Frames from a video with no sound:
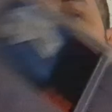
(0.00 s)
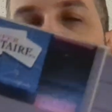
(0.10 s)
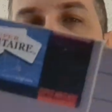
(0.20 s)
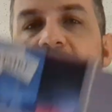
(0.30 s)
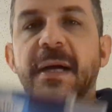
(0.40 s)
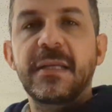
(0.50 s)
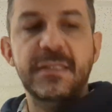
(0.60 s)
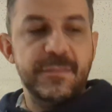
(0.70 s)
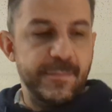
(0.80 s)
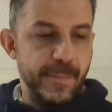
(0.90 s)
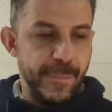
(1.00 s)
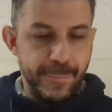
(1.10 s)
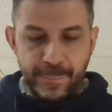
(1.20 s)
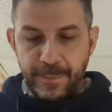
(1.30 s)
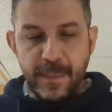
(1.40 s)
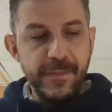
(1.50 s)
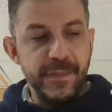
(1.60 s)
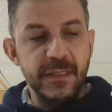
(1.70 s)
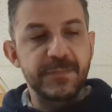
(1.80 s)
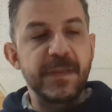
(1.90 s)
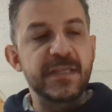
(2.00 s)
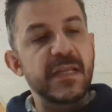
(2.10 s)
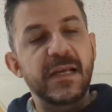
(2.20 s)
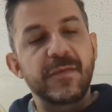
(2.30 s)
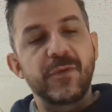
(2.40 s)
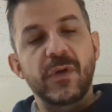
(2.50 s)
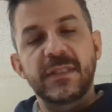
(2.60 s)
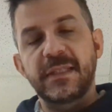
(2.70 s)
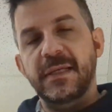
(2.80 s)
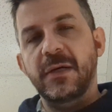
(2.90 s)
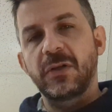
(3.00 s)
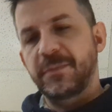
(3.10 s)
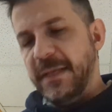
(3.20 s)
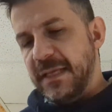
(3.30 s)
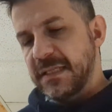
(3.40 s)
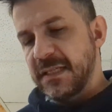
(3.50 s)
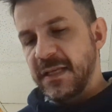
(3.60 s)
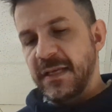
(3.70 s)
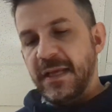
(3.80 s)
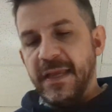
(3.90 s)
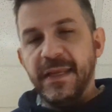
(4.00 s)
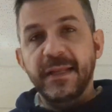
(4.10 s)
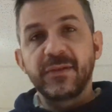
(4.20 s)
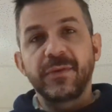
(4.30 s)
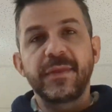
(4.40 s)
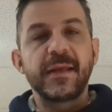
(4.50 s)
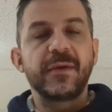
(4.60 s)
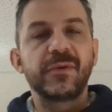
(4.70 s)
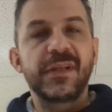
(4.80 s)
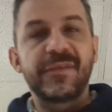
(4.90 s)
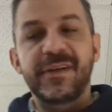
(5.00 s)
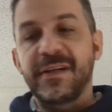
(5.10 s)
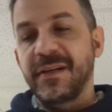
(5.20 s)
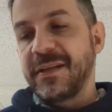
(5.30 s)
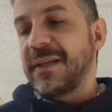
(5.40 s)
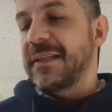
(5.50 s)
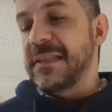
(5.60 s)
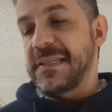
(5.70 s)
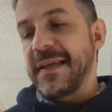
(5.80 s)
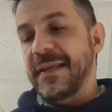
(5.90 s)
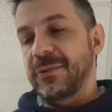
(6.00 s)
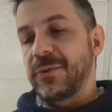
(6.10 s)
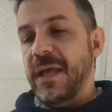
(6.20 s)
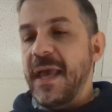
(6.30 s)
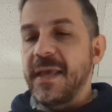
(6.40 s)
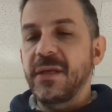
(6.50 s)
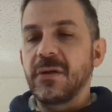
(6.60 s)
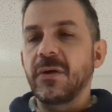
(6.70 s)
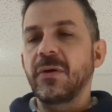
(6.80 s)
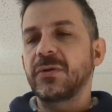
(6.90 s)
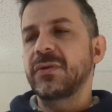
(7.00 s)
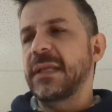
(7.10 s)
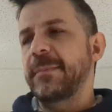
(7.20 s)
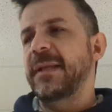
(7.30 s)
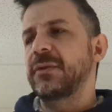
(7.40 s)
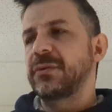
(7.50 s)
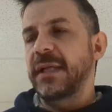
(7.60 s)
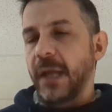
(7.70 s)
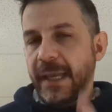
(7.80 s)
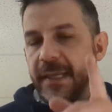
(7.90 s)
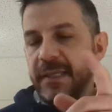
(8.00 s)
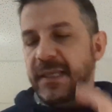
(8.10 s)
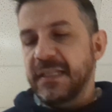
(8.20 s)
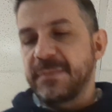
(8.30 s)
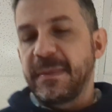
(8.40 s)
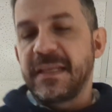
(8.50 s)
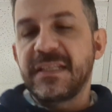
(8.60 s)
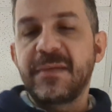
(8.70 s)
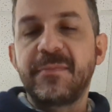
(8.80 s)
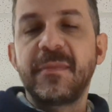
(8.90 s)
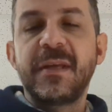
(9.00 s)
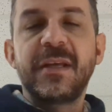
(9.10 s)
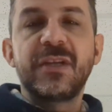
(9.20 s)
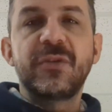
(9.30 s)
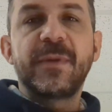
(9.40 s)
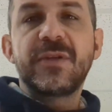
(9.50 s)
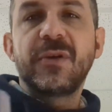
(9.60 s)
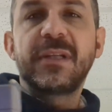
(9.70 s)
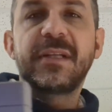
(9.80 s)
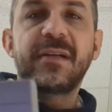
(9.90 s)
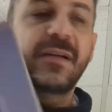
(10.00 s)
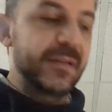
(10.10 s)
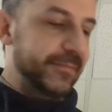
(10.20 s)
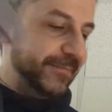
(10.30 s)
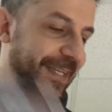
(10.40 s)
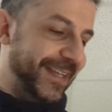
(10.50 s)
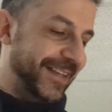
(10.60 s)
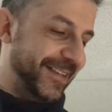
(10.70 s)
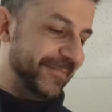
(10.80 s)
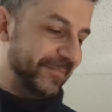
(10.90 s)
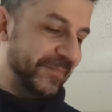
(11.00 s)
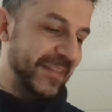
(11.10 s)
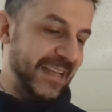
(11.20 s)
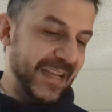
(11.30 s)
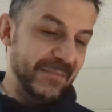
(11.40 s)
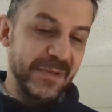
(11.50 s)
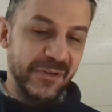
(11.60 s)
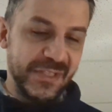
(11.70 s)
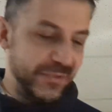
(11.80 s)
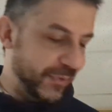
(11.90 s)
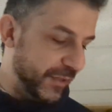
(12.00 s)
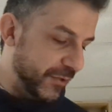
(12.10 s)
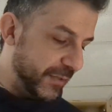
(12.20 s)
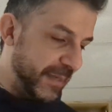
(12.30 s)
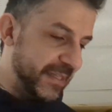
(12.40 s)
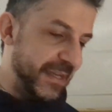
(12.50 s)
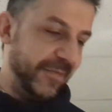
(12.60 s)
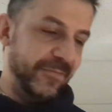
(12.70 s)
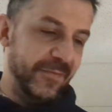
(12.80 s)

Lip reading: like $3. Nothing special. I have no idea how it plays, and I don't think I would ever decide to, hey, what should I play today? Hey, let's play some Super Solitaire. I'll be honest with you and myself.